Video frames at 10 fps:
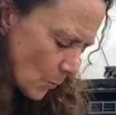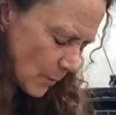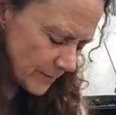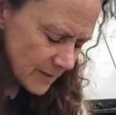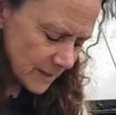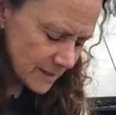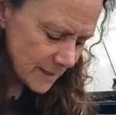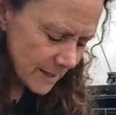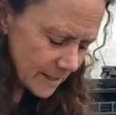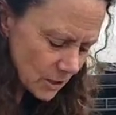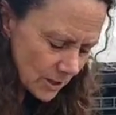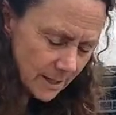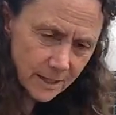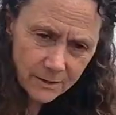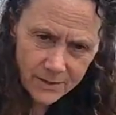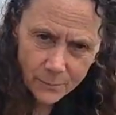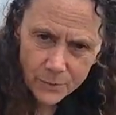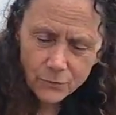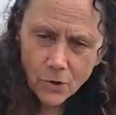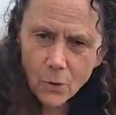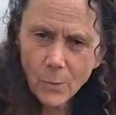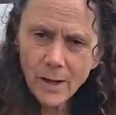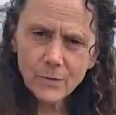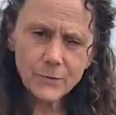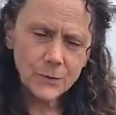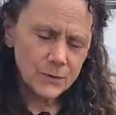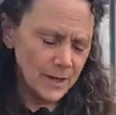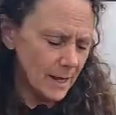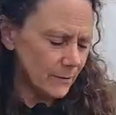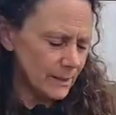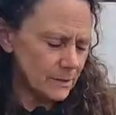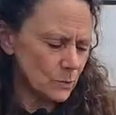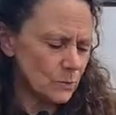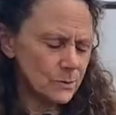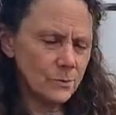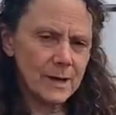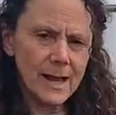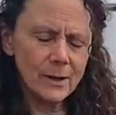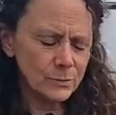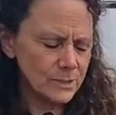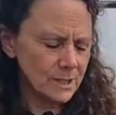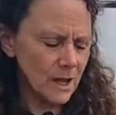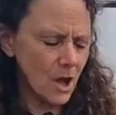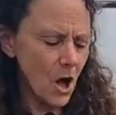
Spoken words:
We've done a selection here that would grow well for you now, indoors or out.